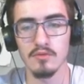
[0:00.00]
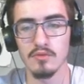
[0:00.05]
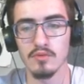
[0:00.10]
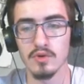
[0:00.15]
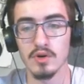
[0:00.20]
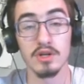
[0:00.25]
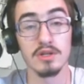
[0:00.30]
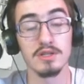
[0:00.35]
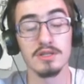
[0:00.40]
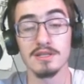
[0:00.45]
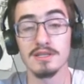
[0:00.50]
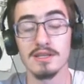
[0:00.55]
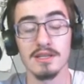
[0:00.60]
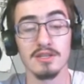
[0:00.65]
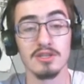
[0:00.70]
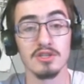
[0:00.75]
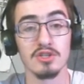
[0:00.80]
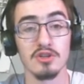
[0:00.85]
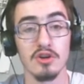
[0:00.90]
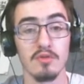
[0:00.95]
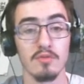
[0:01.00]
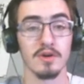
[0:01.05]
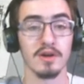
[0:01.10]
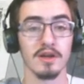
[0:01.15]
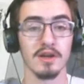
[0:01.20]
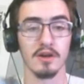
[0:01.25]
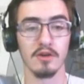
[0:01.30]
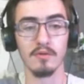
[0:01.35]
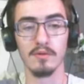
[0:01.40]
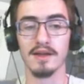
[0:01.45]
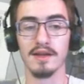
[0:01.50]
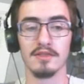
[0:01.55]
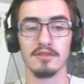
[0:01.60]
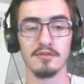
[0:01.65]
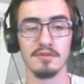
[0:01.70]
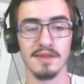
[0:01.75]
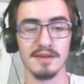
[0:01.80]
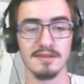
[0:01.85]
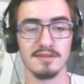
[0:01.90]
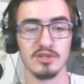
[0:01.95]
we're just gonna start working our way
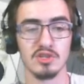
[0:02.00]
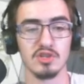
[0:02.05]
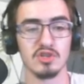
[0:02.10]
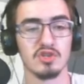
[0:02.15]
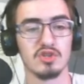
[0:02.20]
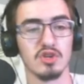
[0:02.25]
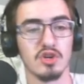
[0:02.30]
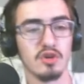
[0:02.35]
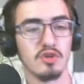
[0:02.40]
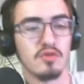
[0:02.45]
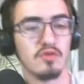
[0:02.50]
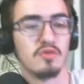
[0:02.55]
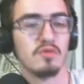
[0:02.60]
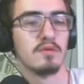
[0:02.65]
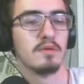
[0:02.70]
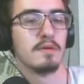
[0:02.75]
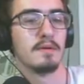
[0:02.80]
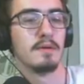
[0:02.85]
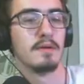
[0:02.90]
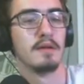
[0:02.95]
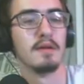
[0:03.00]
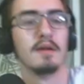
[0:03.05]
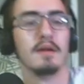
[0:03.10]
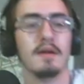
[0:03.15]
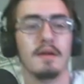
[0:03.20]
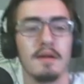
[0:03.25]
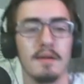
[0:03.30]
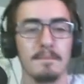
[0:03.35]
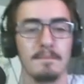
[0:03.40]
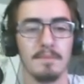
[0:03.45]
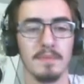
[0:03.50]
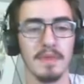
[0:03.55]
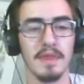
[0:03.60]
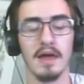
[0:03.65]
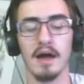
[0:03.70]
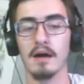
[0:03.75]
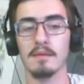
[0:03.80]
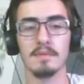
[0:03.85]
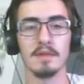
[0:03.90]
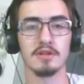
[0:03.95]
through this. So
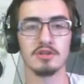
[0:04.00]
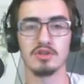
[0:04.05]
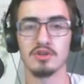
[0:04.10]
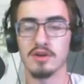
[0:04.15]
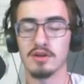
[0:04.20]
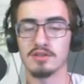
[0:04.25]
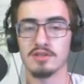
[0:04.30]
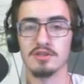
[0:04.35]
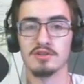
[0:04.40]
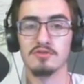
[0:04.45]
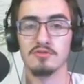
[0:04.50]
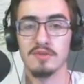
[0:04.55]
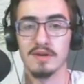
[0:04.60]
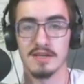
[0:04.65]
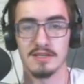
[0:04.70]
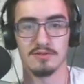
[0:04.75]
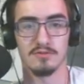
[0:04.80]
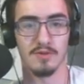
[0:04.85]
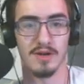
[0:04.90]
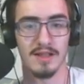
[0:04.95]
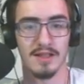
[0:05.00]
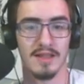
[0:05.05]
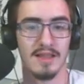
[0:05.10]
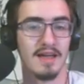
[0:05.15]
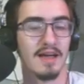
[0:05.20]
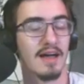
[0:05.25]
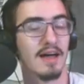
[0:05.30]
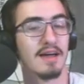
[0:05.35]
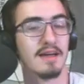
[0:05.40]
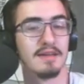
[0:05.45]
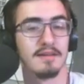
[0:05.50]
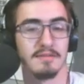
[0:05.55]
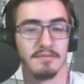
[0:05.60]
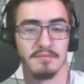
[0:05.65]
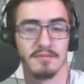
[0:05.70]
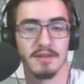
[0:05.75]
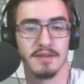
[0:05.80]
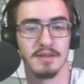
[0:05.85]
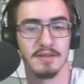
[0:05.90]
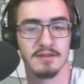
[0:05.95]
I'm not sure how to do Wix well.
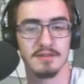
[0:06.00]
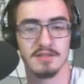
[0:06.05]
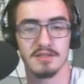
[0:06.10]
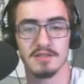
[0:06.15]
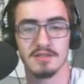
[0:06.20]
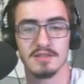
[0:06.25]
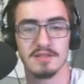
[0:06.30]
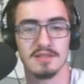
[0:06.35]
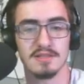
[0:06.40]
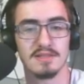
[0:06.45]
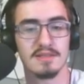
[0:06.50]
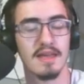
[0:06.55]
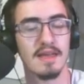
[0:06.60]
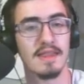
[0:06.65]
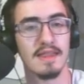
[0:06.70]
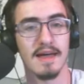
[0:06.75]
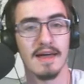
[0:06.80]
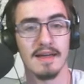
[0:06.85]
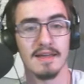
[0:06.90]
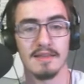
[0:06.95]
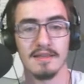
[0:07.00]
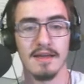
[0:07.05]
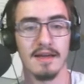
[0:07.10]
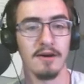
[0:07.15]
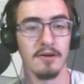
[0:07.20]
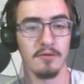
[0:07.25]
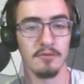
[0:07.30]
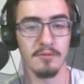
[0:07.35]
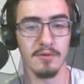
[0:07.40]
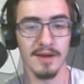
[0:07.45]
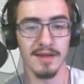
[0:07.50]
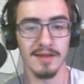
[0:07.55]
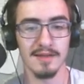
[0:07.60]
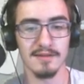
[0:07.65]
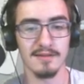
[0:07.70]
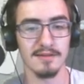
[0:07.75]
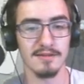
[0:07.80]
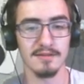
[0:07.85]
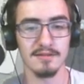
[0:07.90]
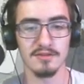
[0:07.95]
I'm gonna just say that
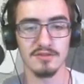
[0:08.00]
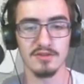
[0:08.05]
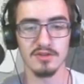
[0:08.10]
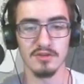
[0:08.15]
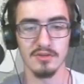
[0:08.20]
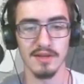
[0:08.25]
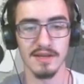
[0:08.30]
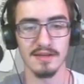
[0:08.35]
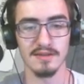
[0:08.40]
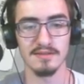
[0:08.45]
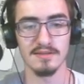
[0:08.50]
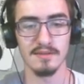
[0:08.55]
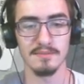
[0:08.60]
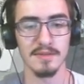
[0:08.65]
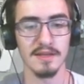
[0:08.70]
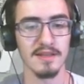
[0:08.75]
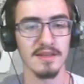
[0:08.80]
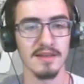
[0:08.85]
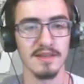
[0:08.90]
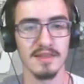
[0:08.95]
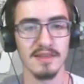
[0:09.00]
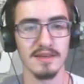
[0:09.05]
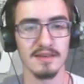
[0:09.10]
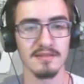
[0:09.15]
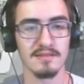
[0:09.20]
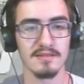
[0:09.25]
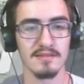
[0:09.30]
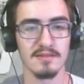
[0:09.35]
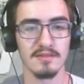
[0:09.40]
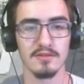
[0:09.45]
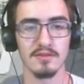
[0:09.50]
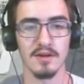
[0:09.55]
outright. So like something like this,